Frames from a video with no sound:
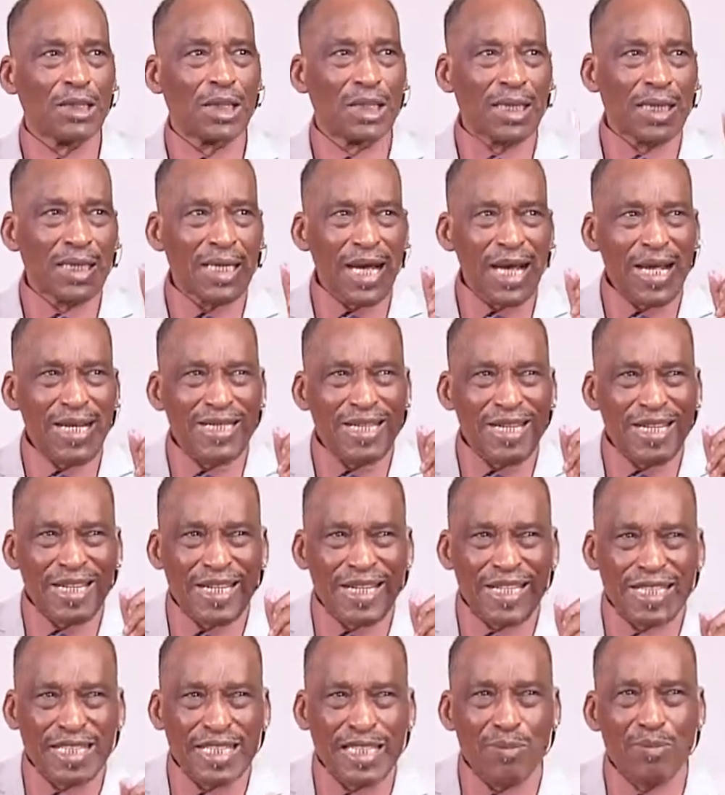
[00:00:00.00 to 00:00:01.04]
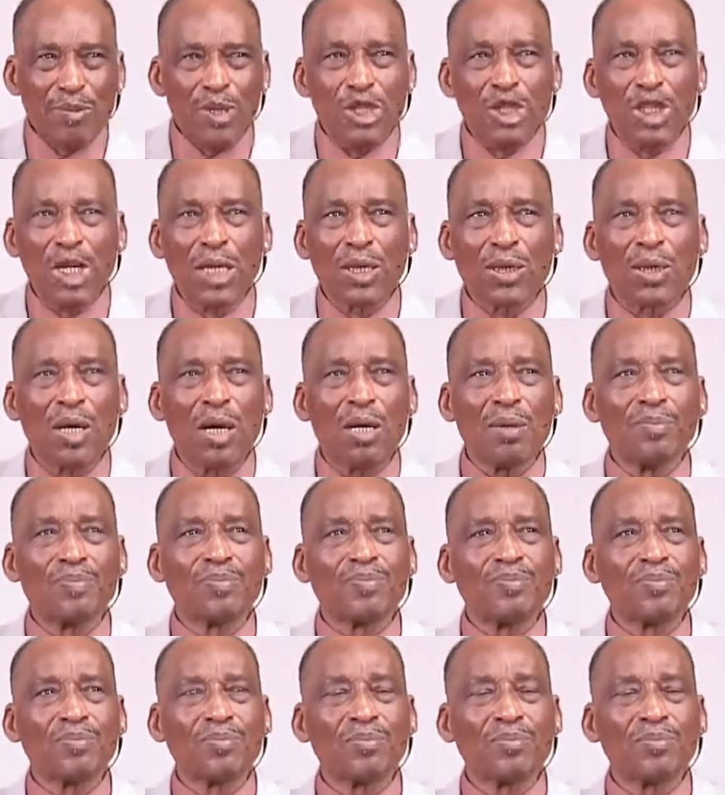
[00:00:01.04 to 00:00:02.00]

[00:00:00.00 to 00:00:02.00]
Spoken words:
And the Redeemer shall come.